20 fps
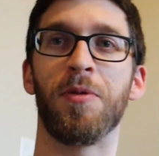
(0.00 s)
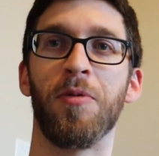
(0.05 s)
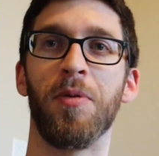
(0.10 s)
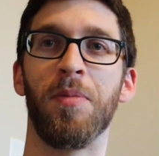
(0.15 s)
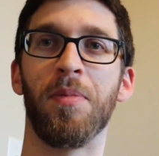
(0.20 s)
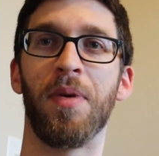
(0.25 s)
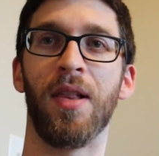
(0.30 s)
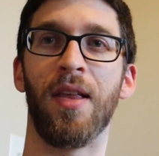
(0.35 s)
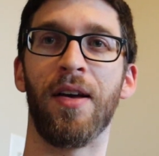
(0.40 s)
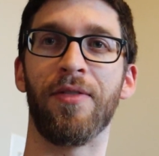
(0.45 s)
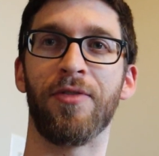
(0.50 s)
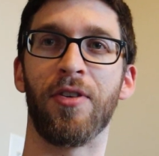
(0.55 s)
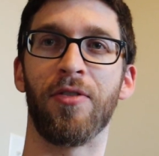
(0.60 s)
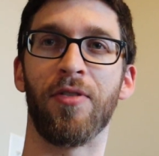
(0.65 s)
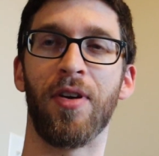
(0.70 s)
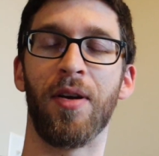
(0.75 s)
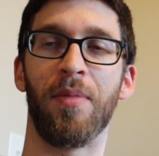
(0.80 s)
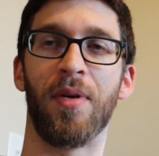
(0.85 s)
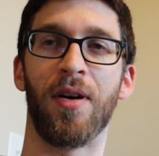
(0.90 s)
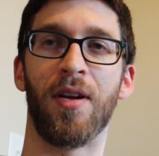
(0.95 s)
between my left and
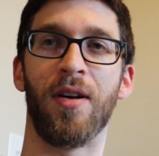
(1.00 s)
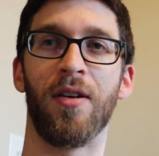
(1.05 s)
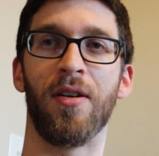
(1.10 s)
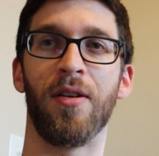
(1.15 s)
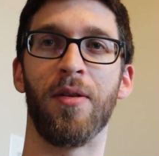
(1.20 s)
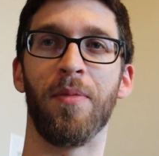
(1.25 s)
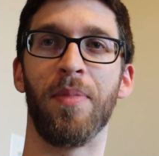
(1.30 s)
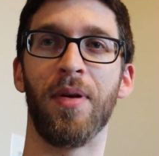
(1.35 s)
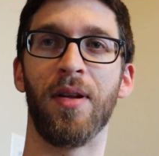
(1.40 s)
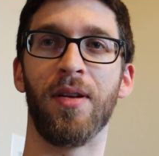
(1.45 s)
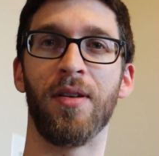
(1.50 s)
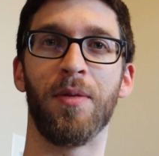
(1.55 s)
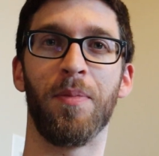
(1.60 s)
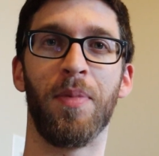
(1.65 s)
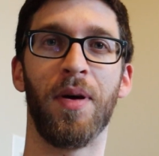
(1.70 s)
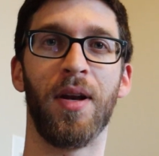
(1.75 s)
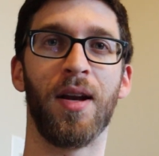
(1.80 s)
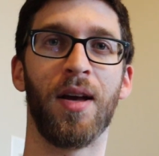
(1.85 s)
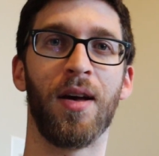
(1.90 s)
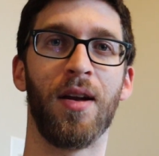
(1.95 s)
right monitor, but
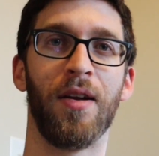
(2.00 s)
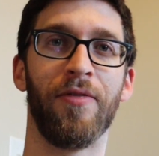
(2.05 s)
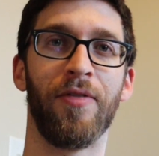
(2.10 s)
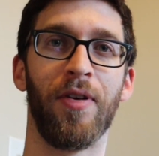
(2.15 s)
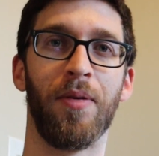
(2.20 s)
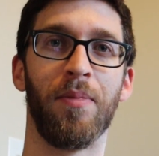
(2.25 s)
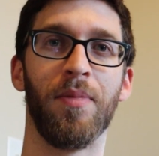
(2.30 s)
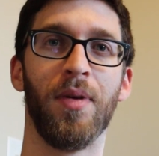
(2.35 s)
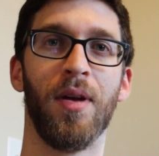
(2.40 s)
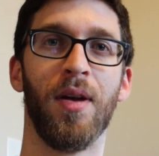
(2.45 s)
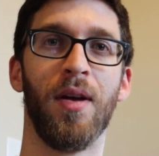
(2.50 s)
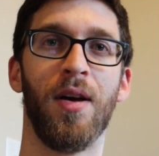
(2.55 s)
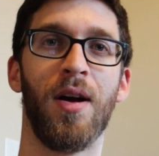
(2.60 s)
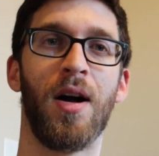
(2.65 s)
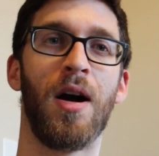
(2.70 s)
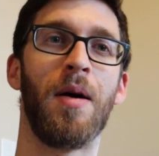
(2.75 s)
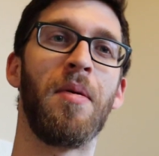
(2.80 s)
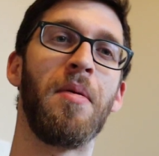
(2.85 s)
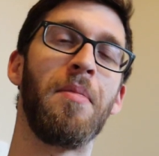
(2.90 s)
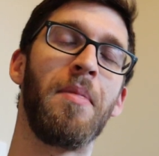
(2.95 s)
depending on if I'm
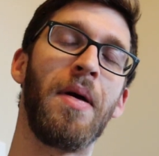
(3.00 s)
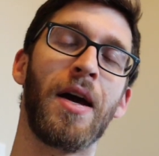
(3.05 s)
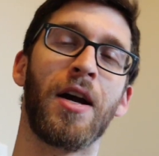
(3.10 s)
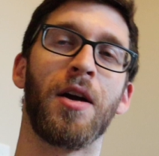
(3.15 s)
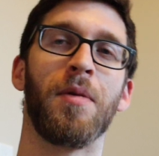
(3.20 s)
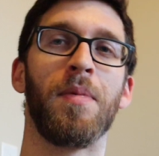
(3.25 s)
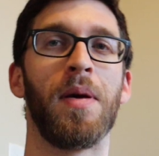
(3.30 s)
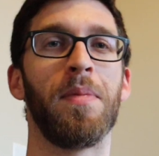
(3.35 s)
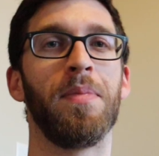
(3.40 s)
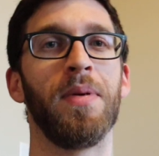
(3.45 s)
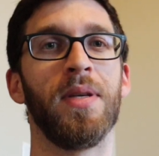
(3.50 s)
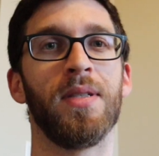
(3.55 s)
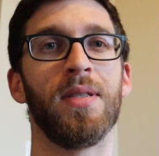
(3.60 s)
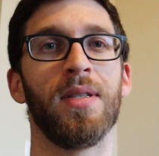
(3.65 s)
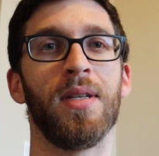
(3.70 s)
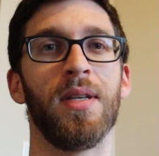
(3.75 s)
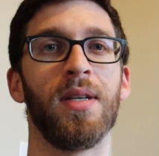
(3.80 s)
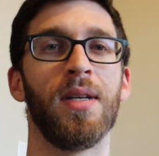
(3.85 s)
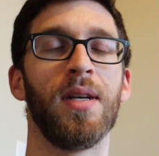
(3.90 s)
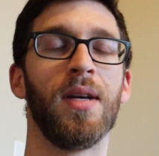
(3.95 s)
on my Mac or my
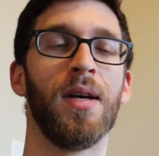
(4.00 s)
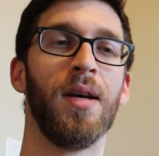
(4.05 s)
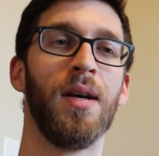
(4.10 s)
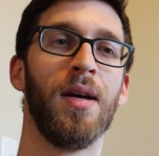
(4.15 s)
PC.